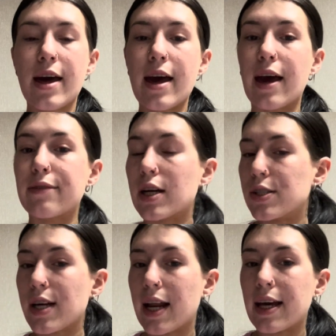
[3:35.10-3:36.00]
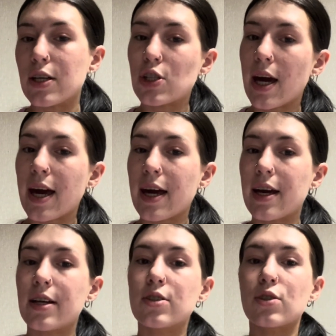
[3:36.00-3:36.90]
if there's any
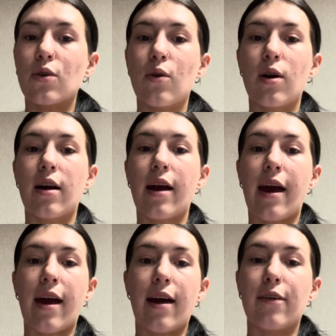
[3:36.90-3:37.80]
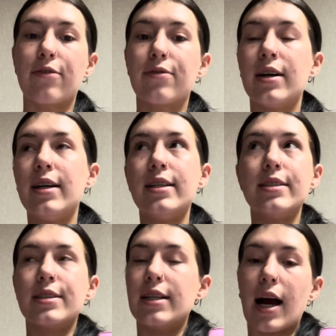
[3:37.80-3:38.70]
change, or if
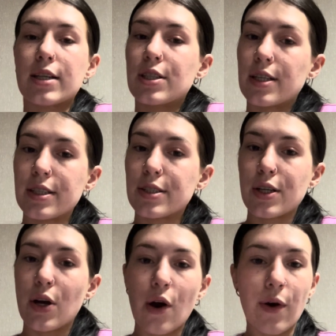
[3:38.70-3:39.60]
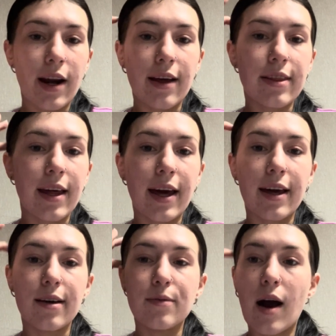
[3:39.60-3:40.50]
the doctor needs to know
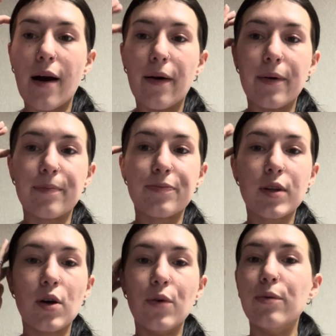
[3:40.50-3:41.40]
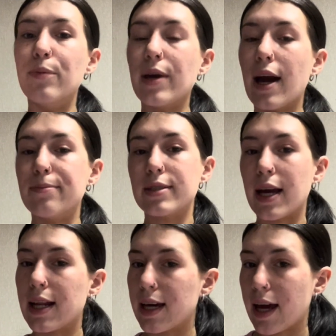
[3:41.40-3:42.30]
anything, we'll be
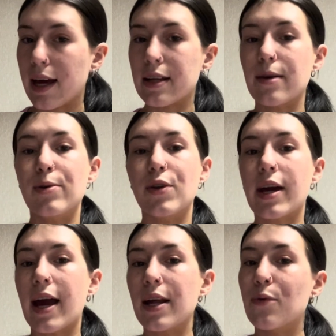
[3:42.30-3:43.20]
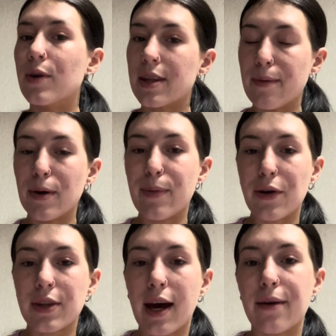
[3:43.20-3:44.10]
updating and communicating with them about
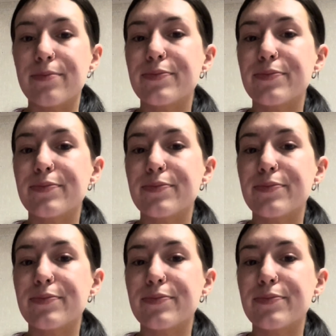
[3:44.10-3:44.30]
that.